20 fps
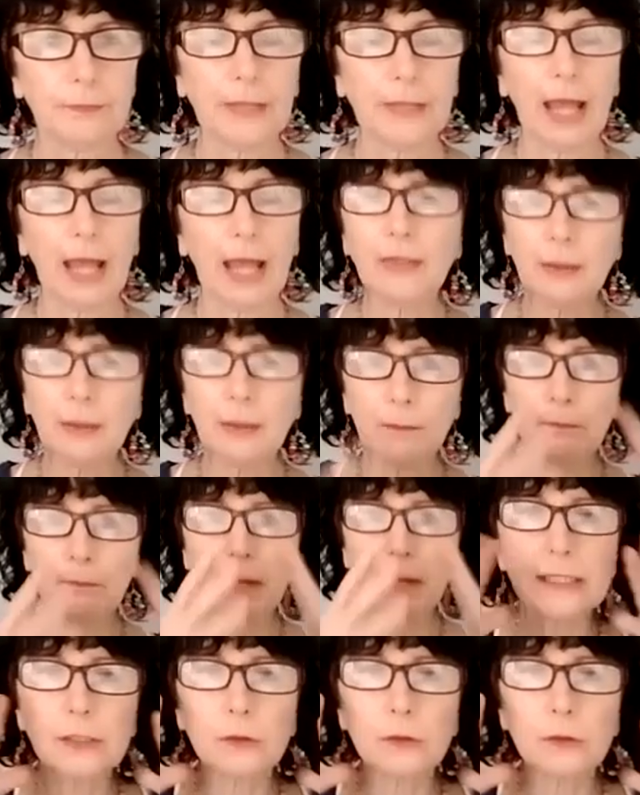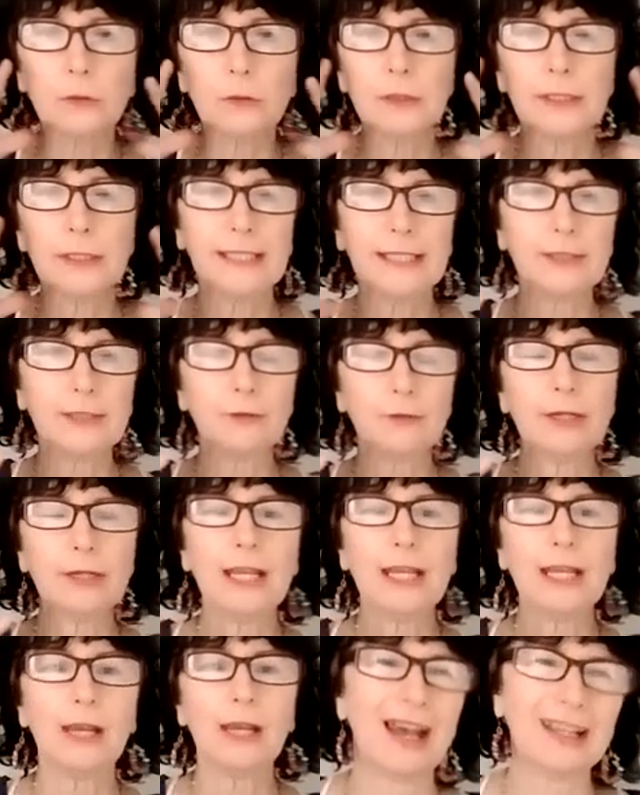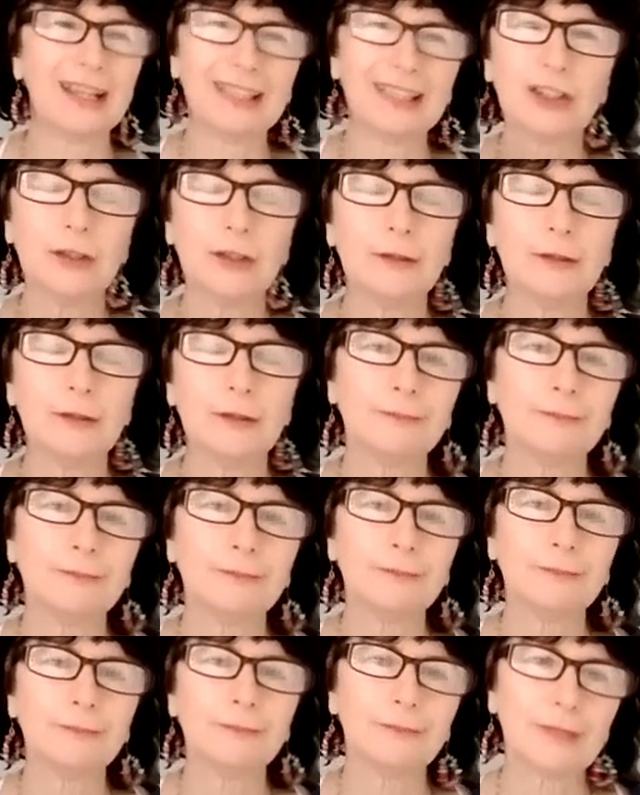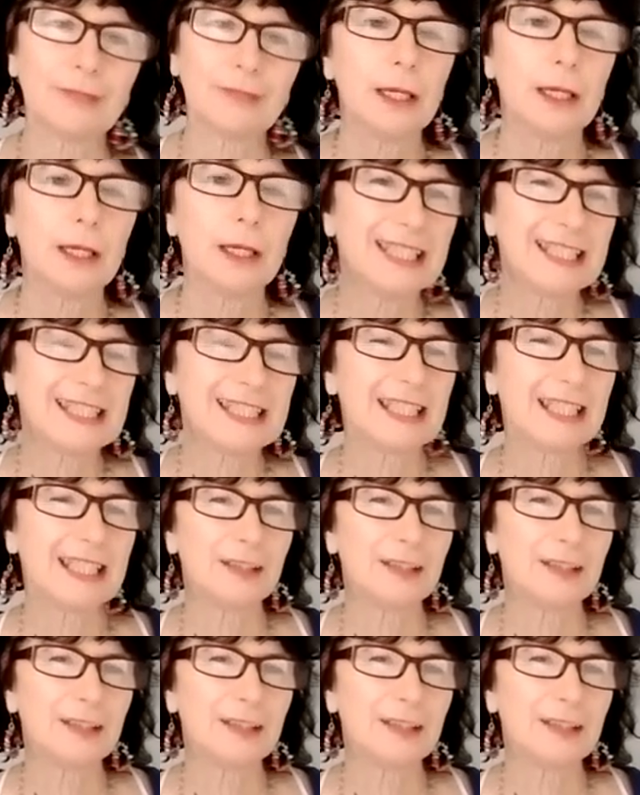And the muzzle is really about, you know, it's